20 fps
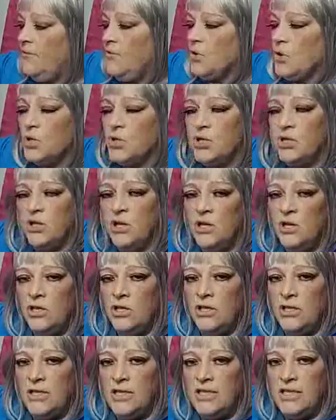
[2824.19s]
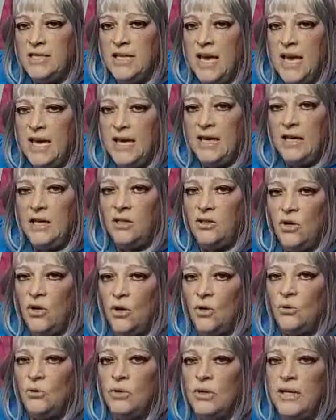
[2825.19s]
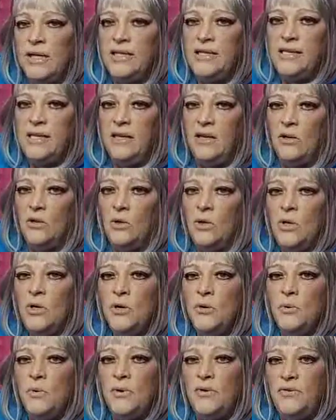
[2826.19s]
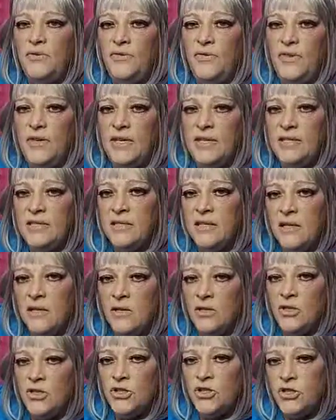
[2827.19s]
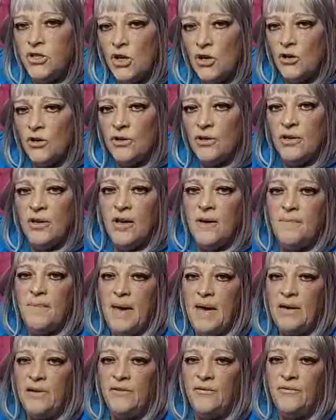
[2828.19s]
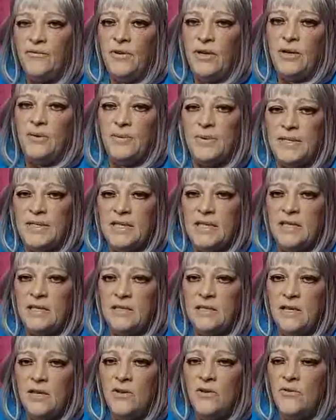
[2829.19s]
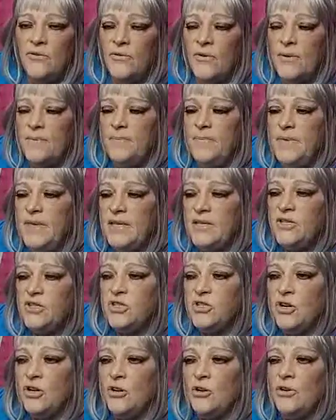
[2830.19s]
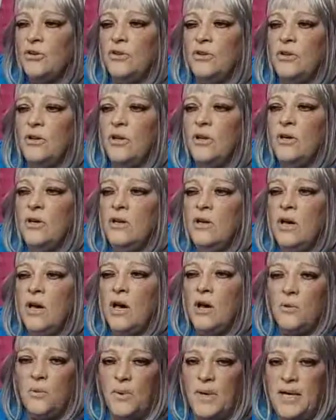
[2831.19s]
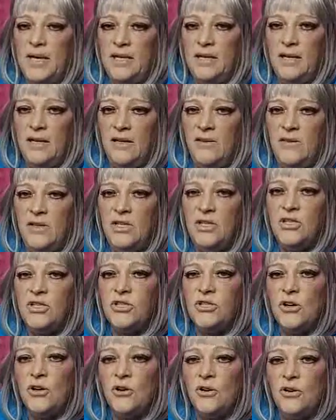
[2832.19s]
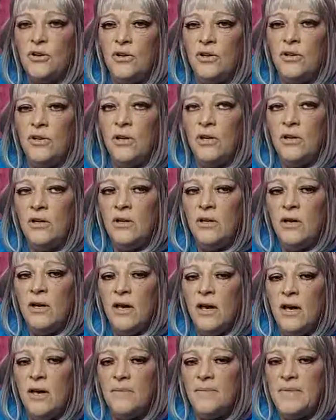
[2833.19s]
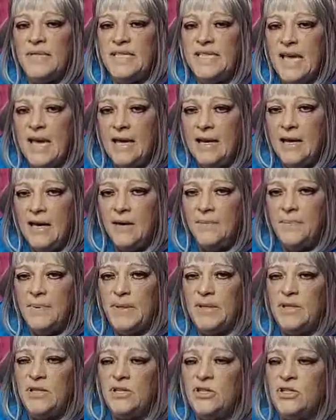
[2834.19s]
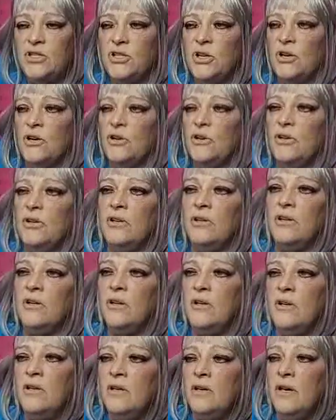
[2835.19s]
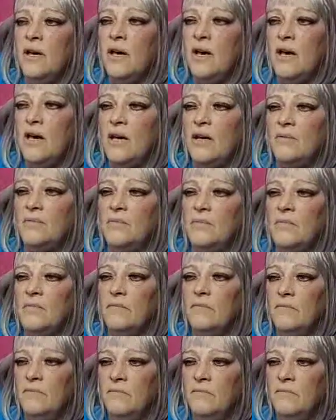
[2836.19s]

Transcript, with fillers: forced to stay and only deal with this certain amount of frequencies from this certain arena and this certain um, setup and this certain um,